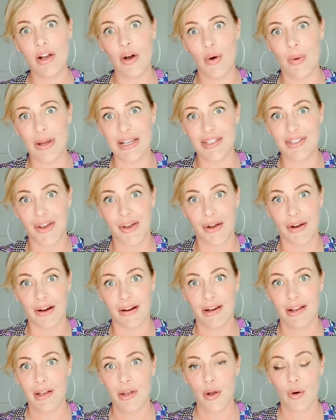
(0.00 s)
always
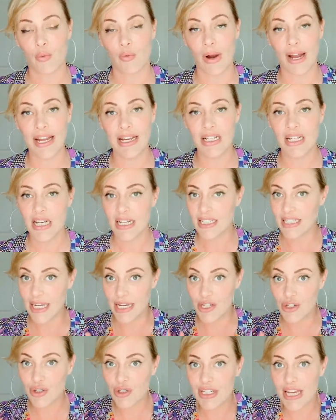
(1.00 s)
are, right?
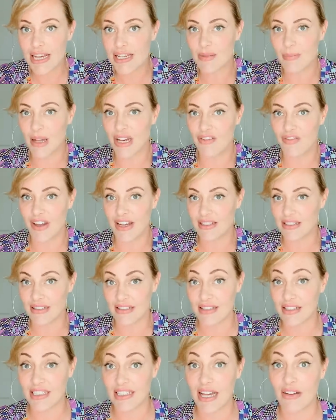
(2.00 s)
Danger takes many
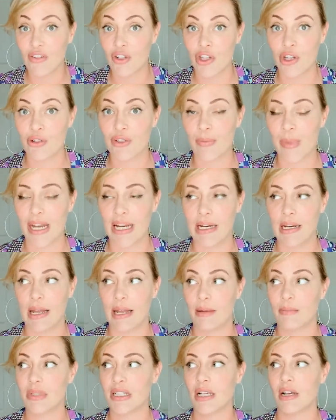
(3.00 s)
faces. The devil knows many
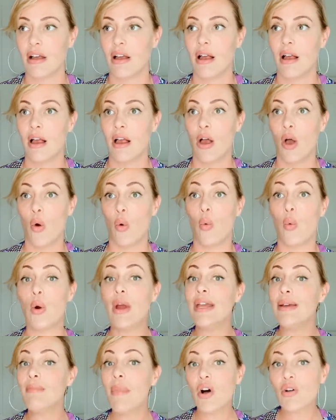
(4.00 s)
names.
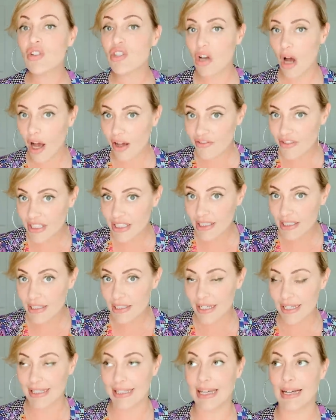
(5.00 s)
We most
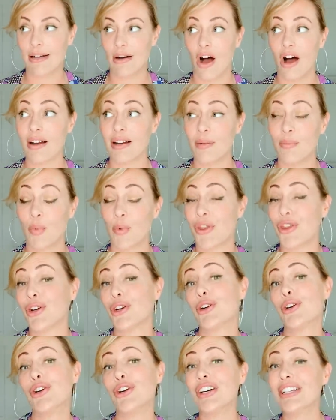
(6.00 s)
often get caught up with a
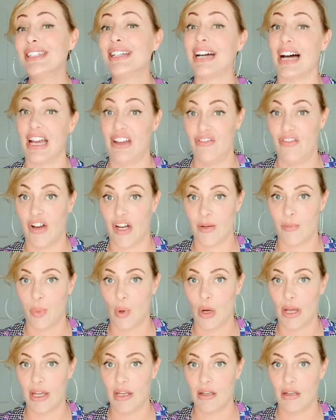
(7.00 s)
good guy
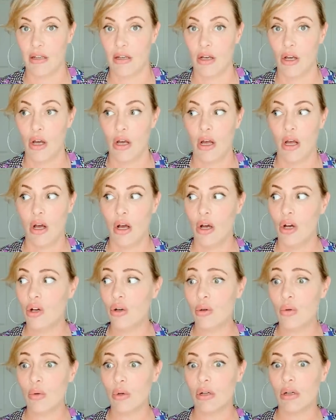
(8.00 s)
fuckboy
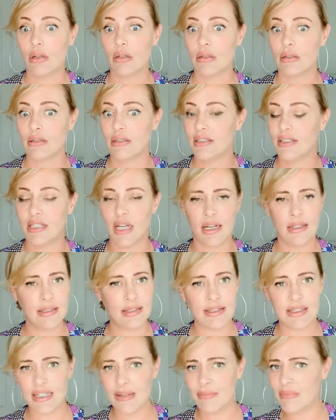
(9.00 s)
who does
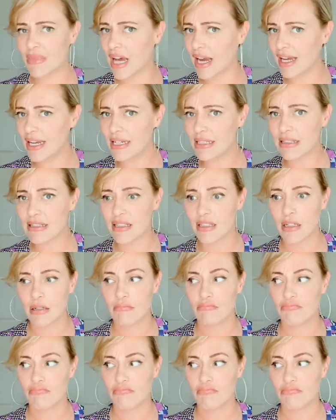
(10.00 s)
seem nice,